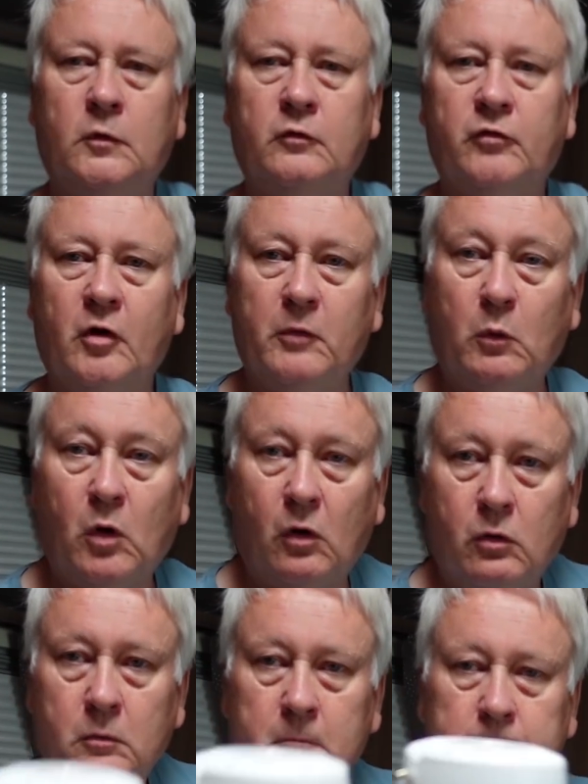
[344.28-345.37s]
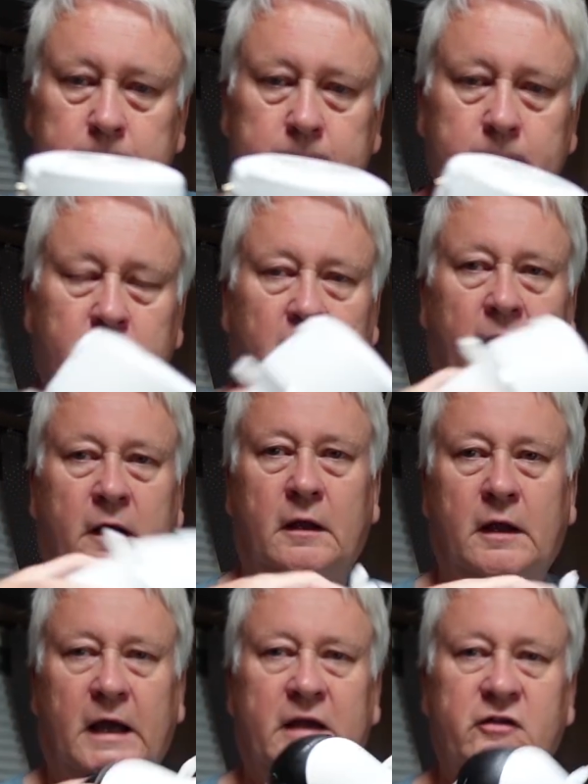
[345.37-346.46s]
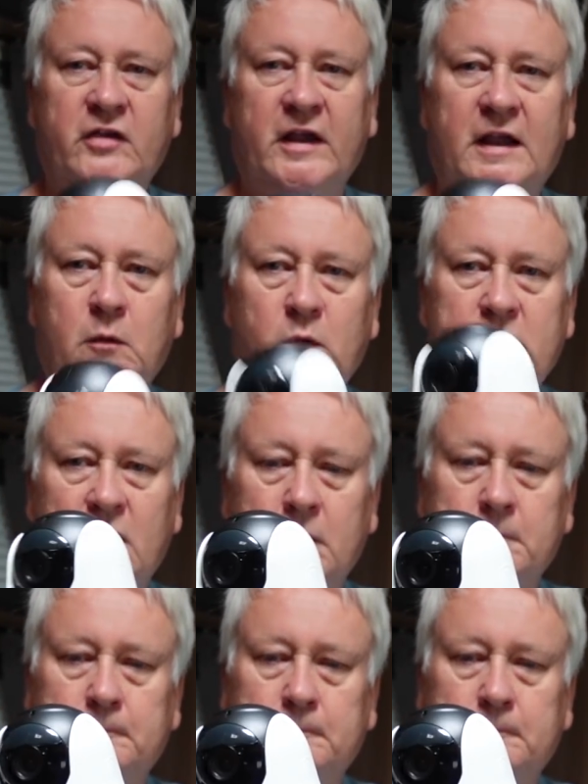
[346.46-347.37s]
from the wall and take it with you.